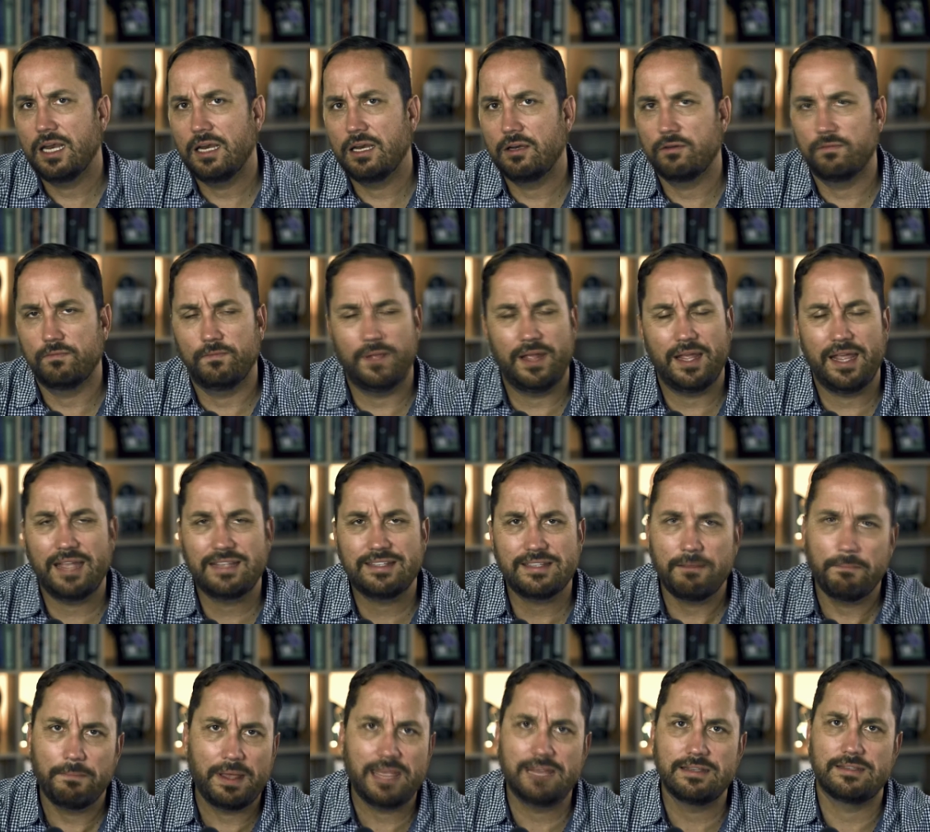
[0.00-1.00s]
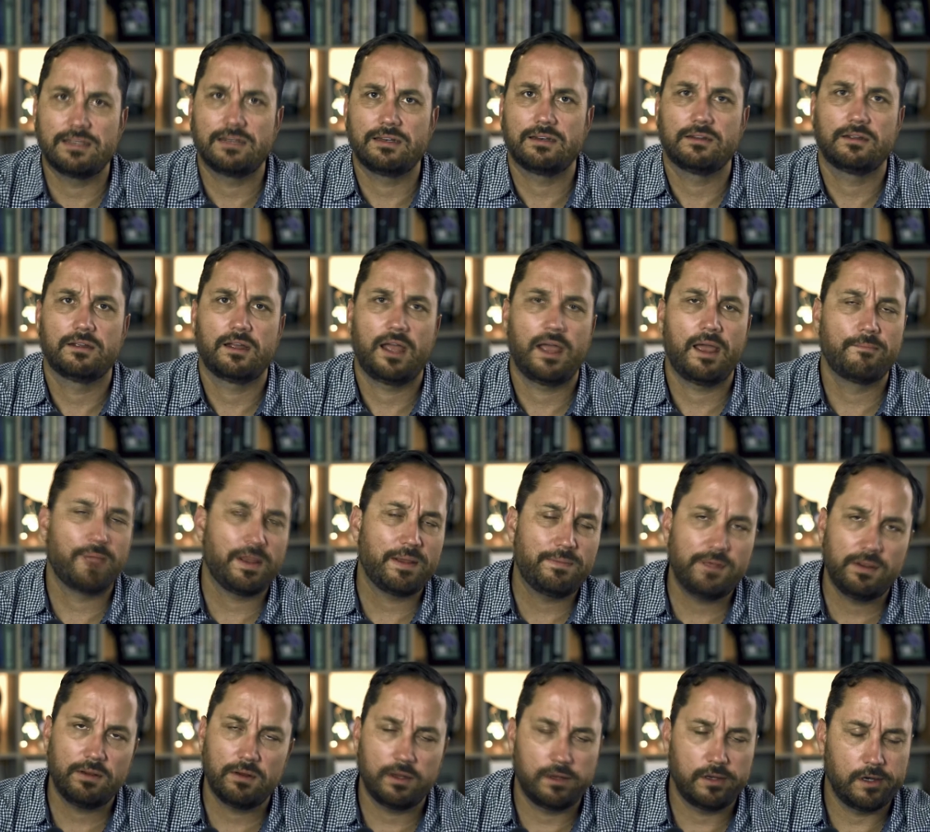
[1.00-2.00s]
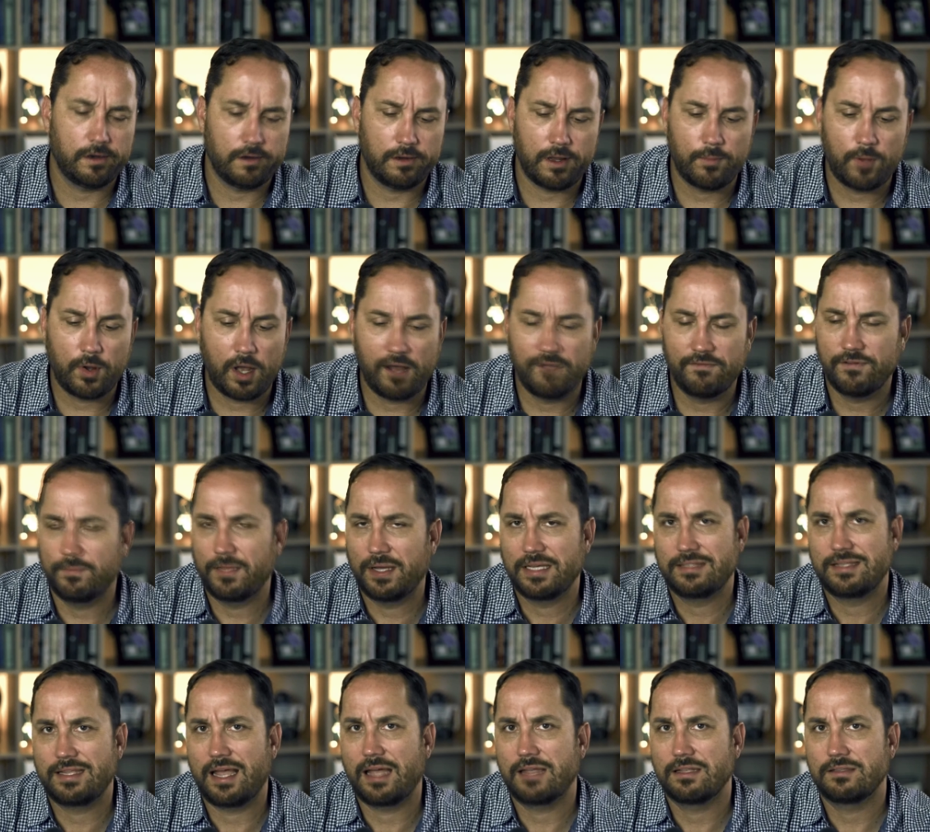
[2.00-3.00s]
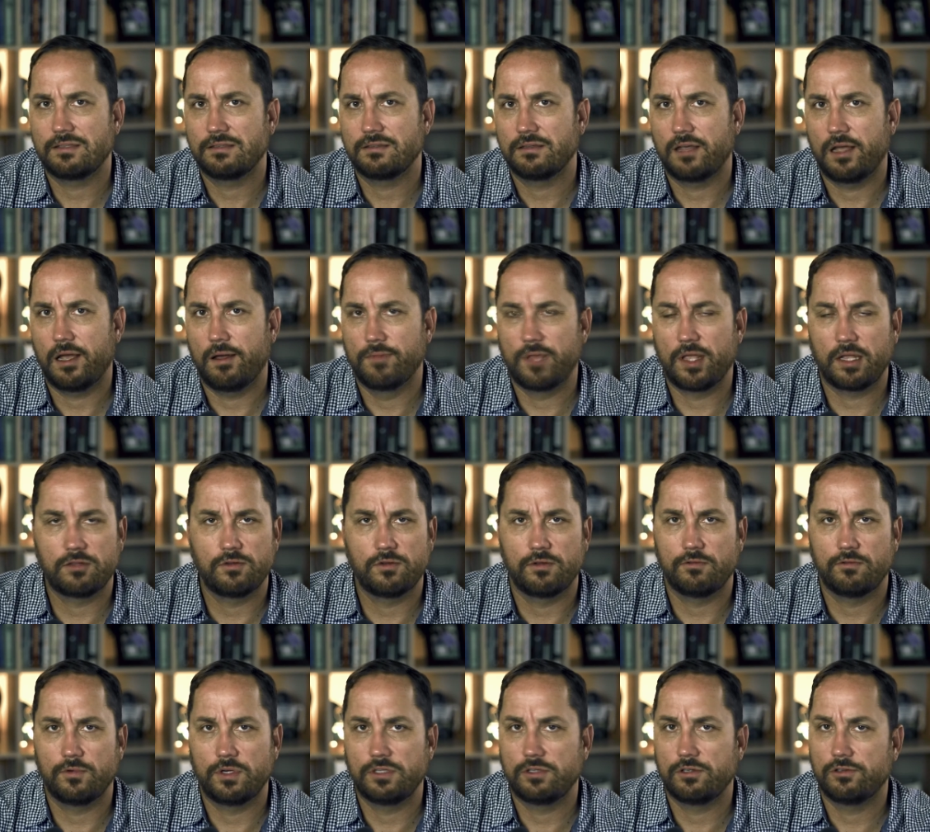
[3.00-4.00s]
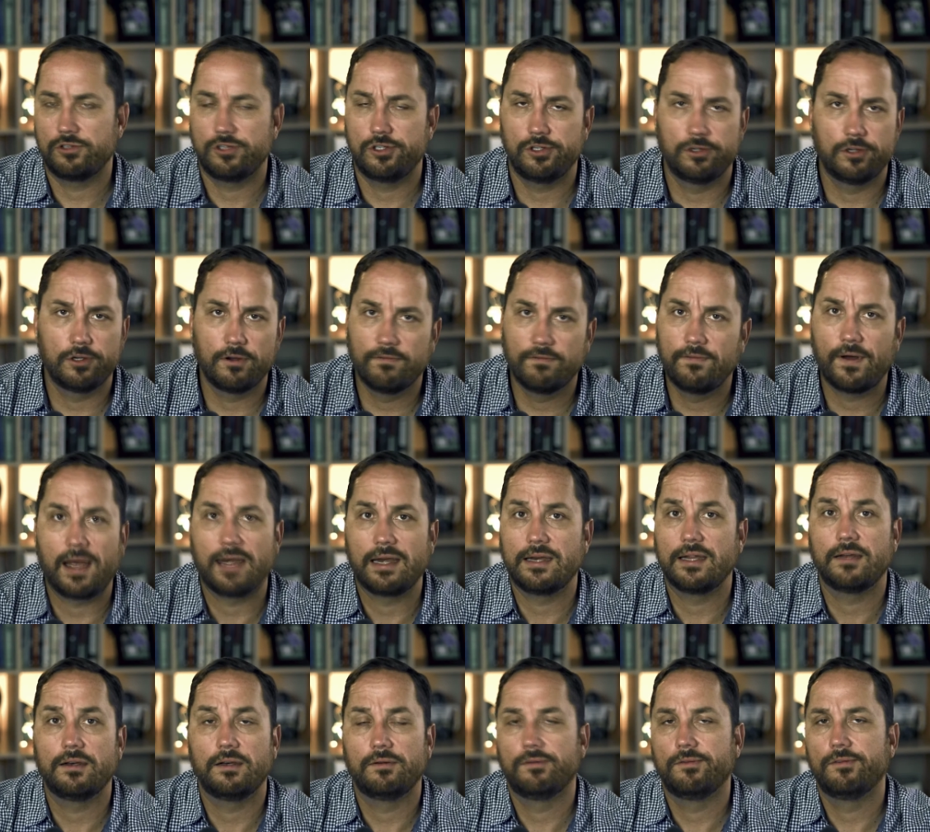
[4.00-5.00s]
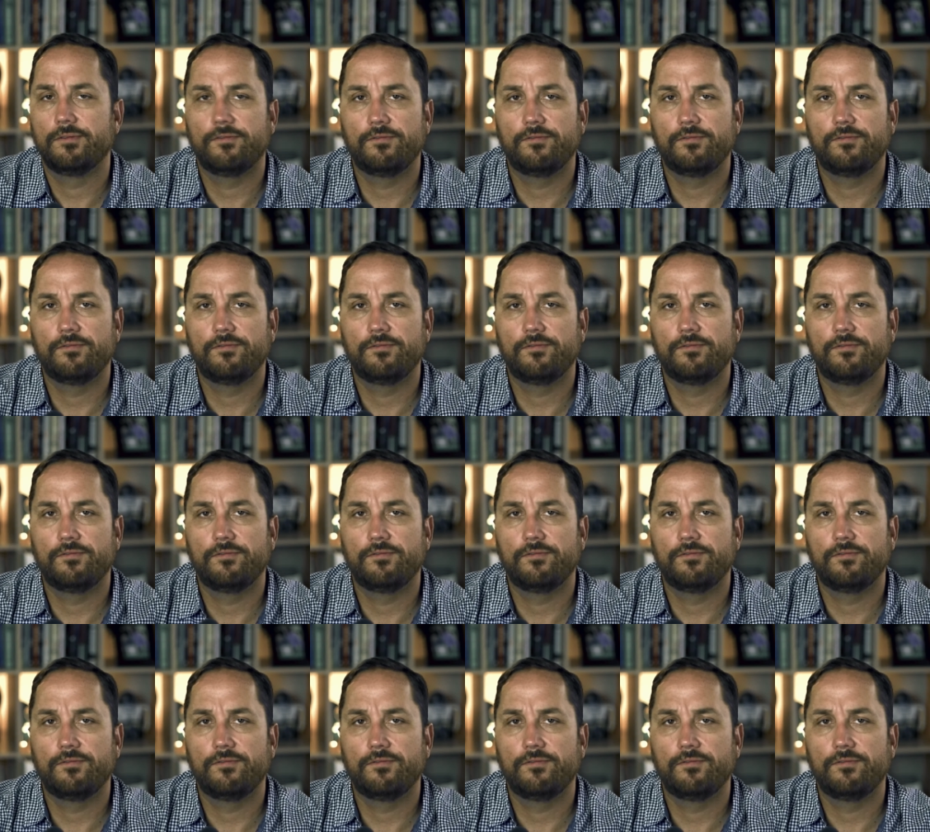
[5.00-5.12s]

it's amazing. I might be, you know, I'm off of my stats. I'm not doing research. You can go find it.